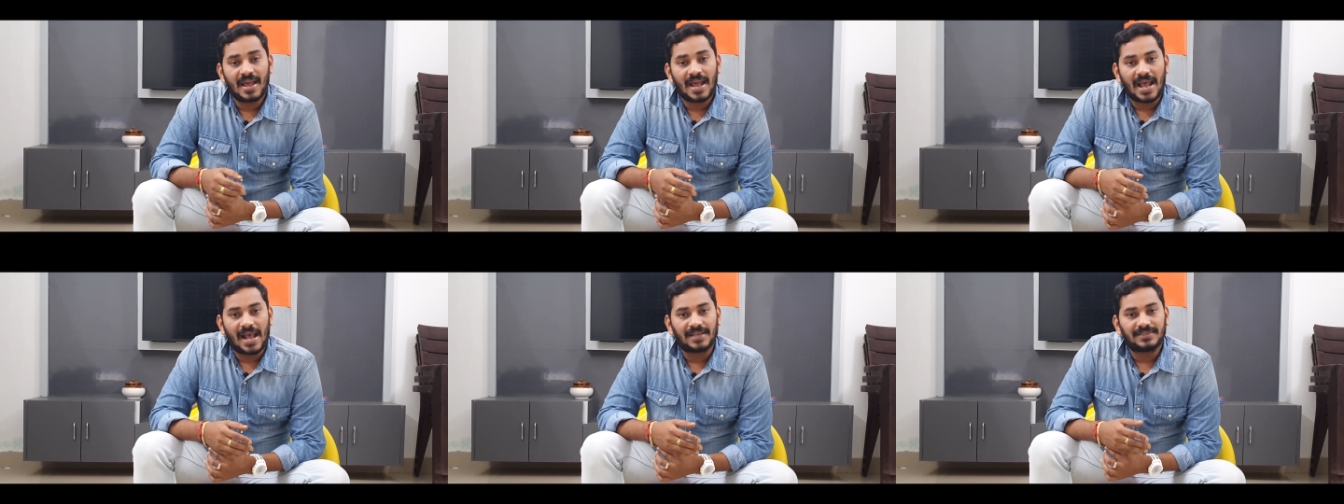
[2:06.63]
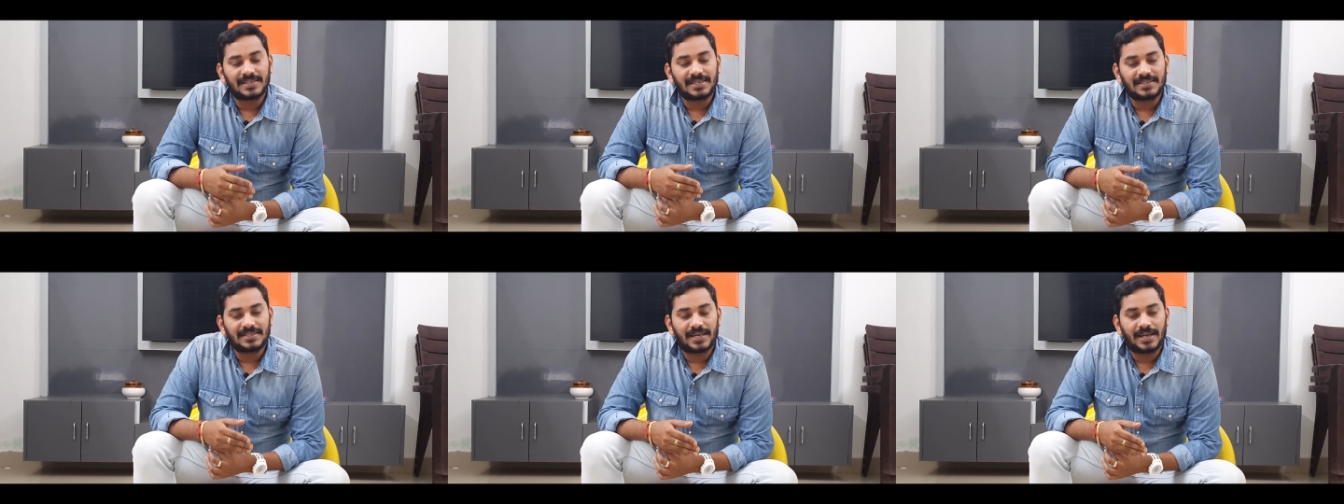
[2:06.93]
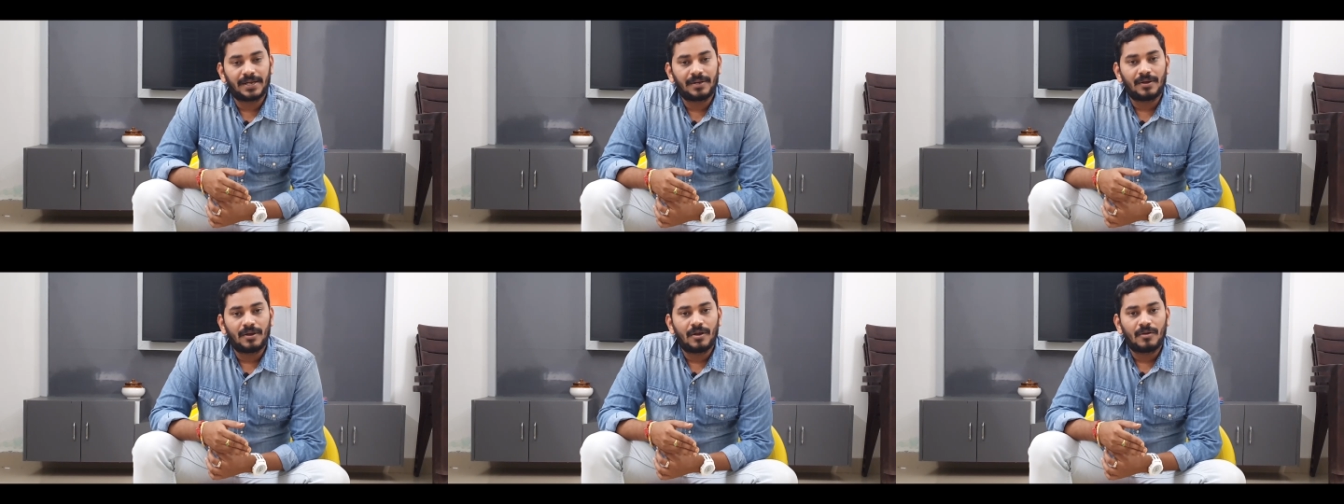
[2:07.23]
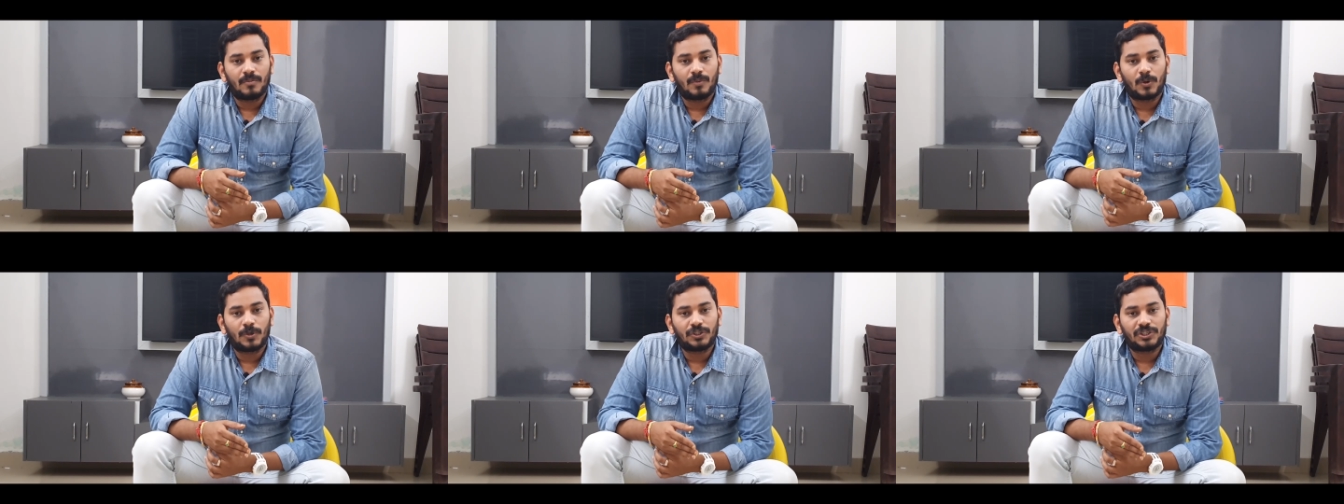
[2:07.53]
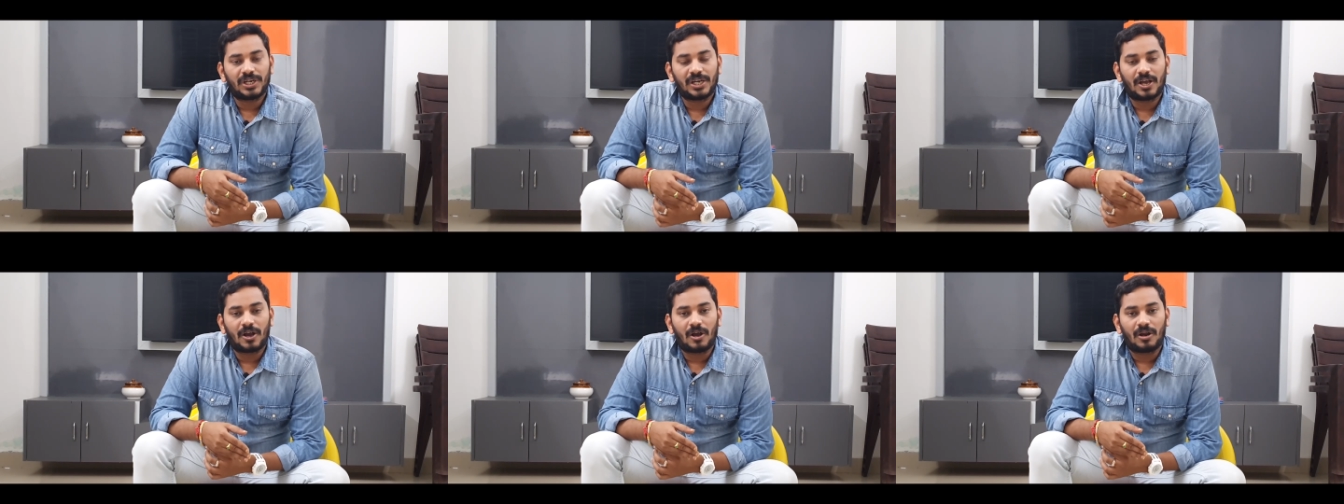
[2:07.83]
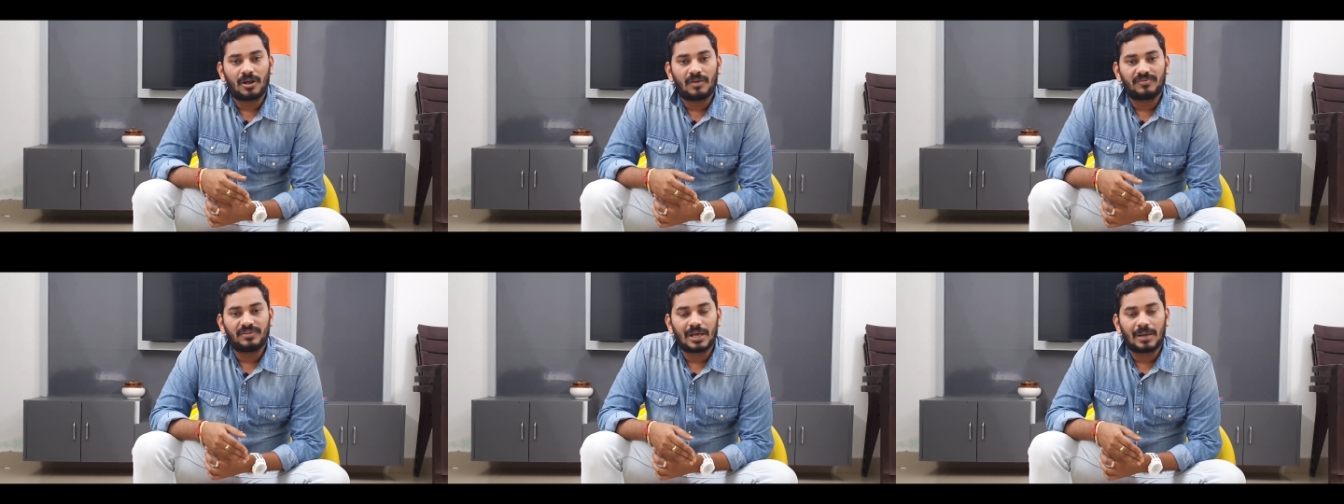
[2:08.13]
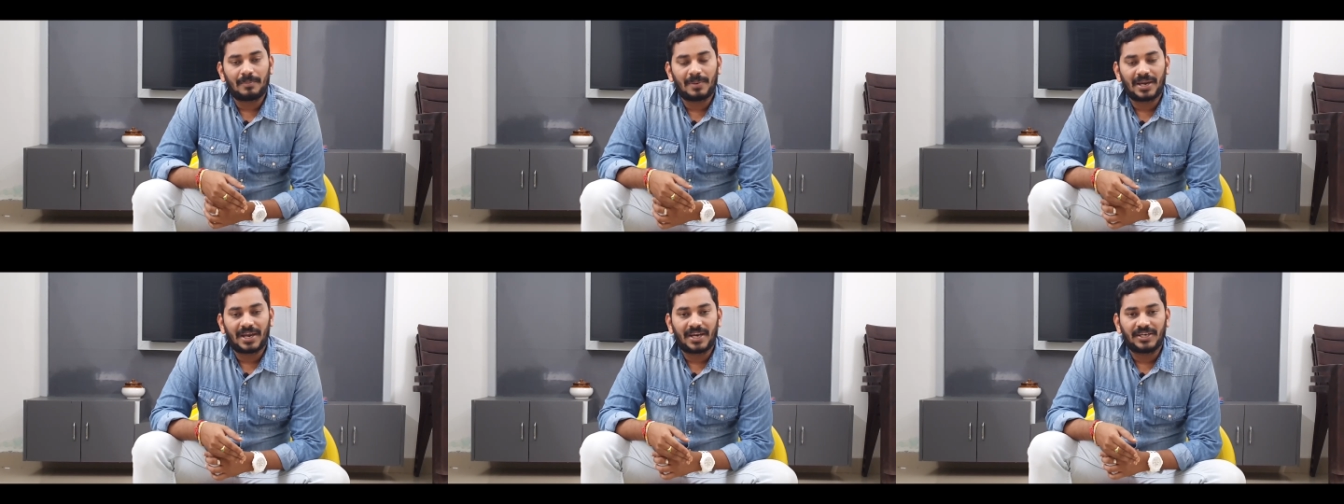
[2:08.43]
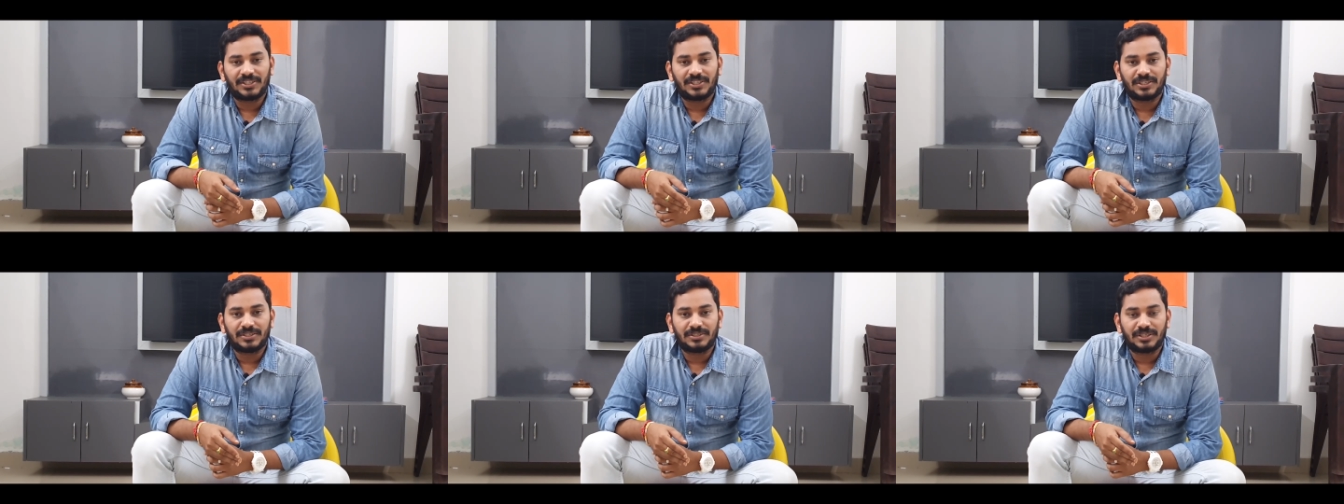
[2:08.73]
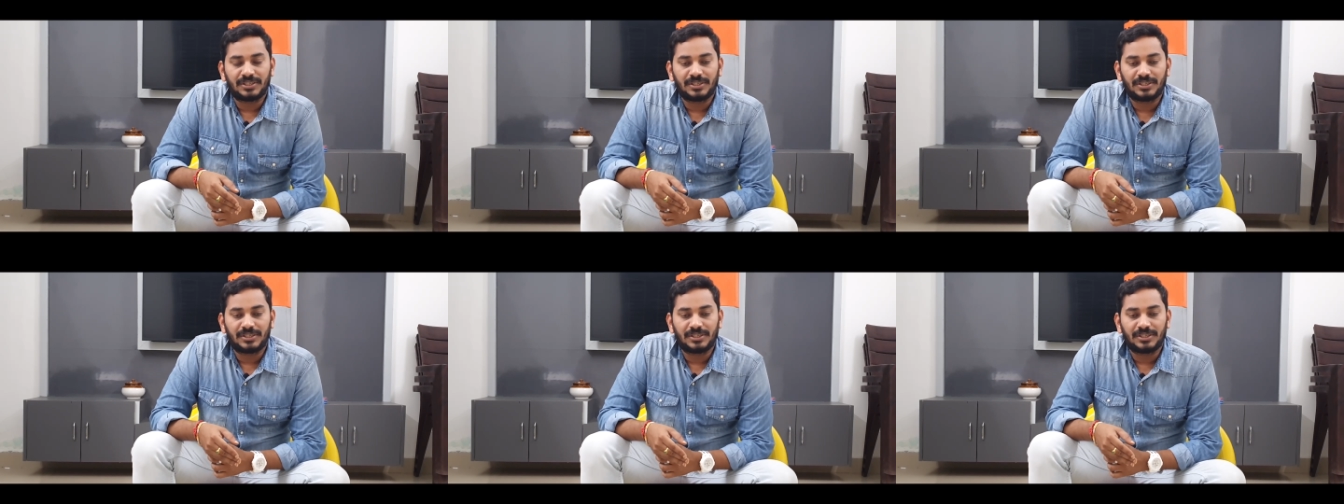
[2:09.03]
As I said, mostly all of the applications